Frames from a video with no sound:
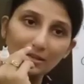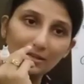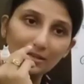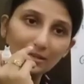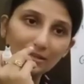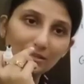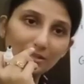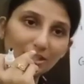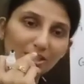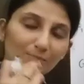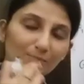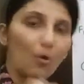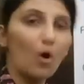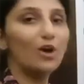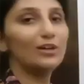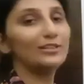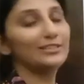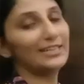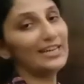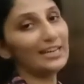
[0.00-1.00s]
small
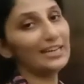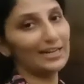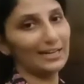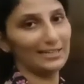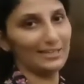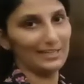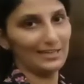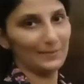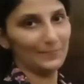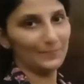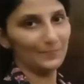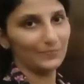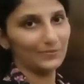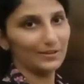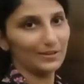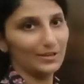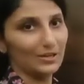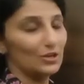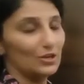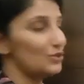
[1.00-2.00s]
t allele.
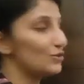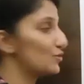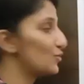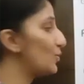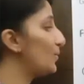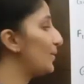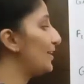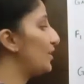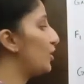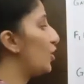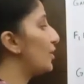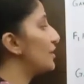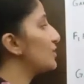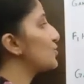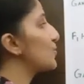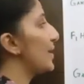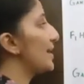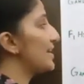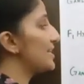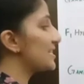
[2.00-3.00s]
So, in order to
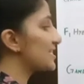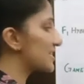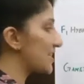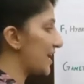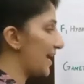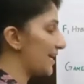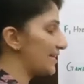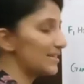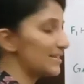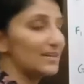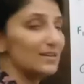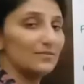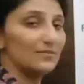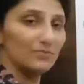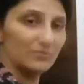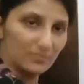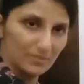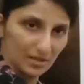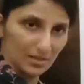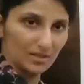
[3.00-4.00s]
understand
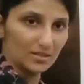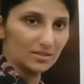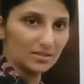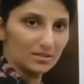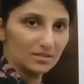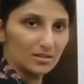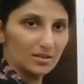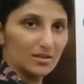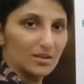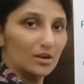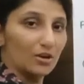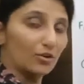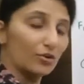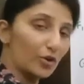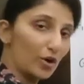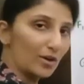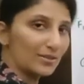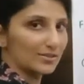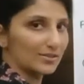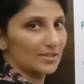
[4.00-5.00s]
this
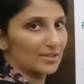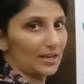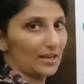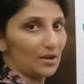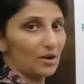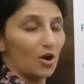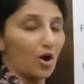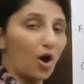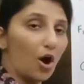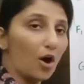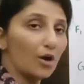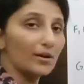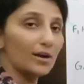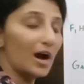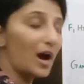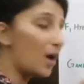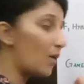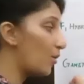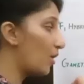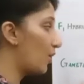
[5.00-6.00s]
crossing or
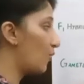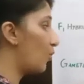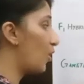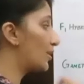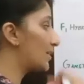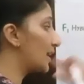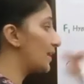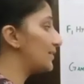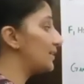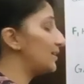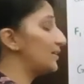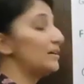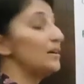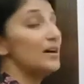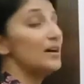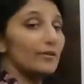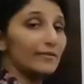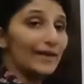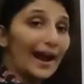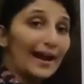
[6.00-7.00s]
what are the
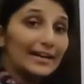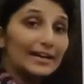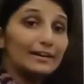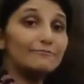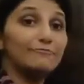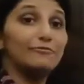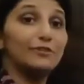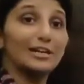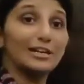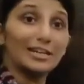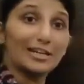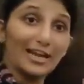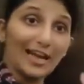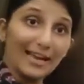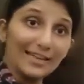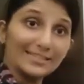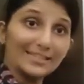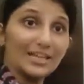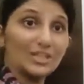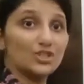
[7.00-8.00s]
random
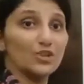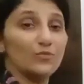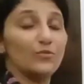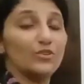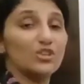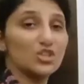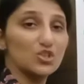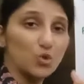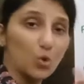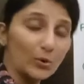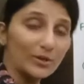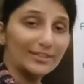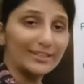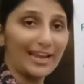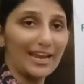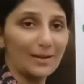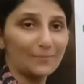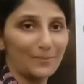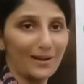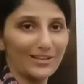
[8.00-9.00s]
fertilization which is going to take
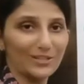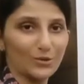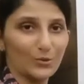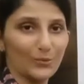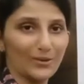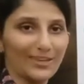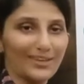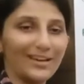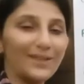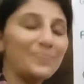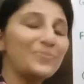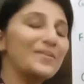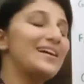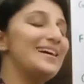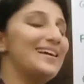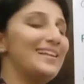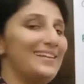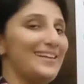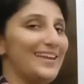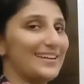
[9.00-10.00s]
place over here,
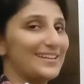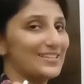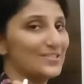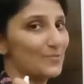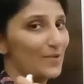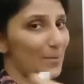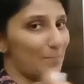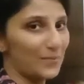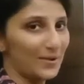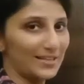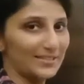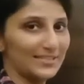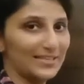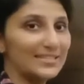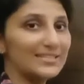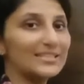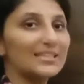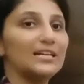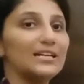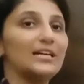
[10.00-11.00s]
let us represent
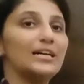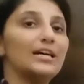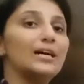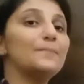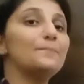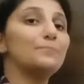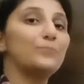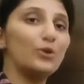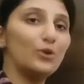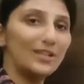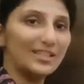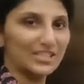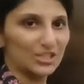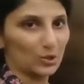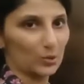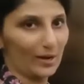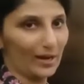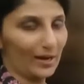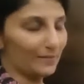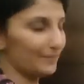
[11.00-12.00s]
a Punnett
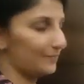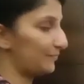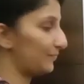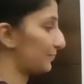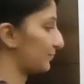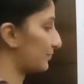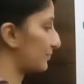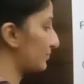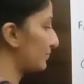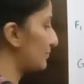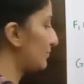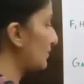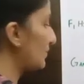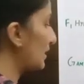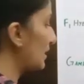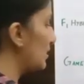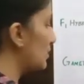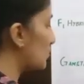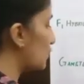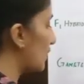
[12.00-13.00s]
square.
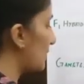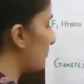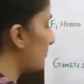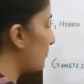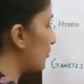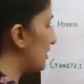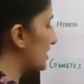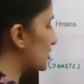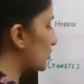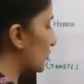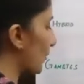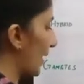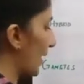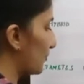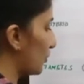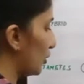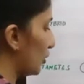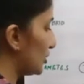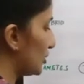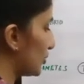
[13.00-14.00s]
So, a Punnett square, I am going
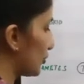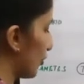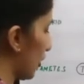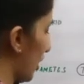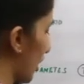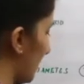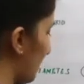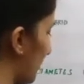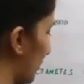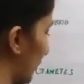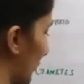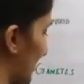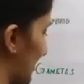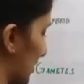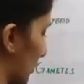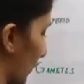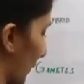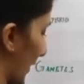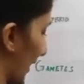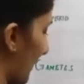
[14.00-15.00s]
to draw a Punnett
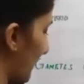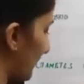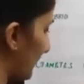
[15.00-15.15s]
square.